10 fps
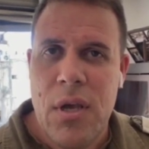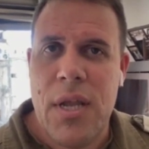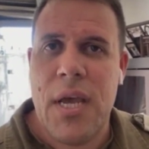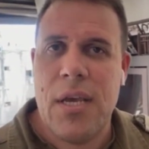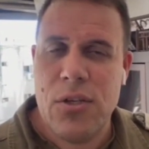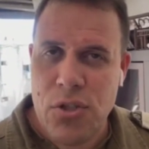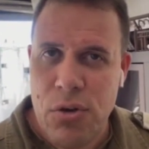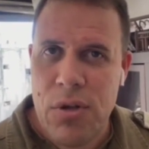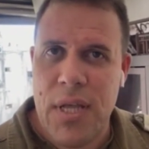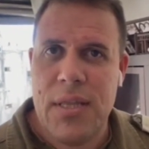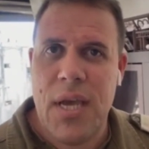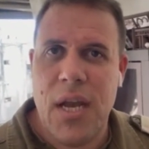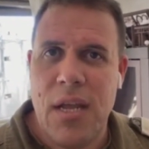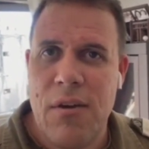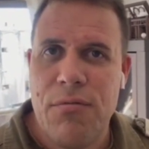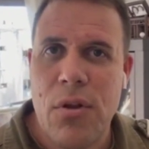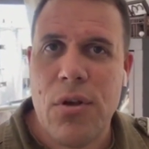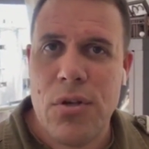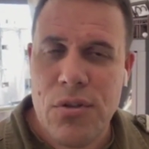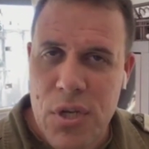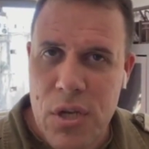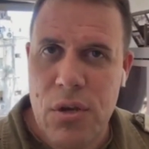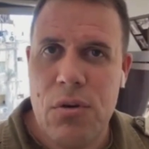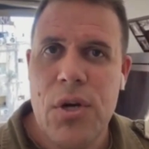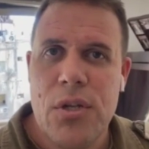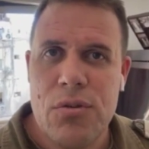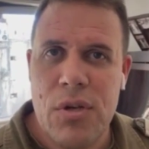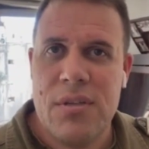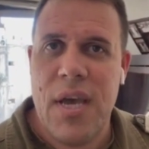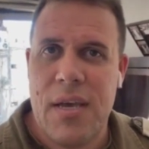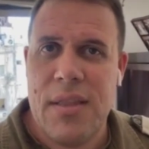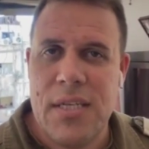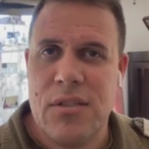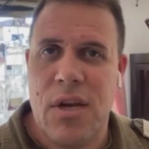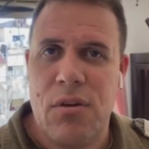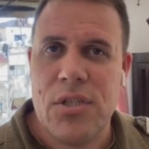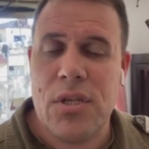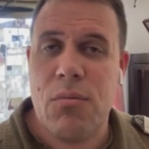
And I can assure you that the IDF will continue to attack these terrorists,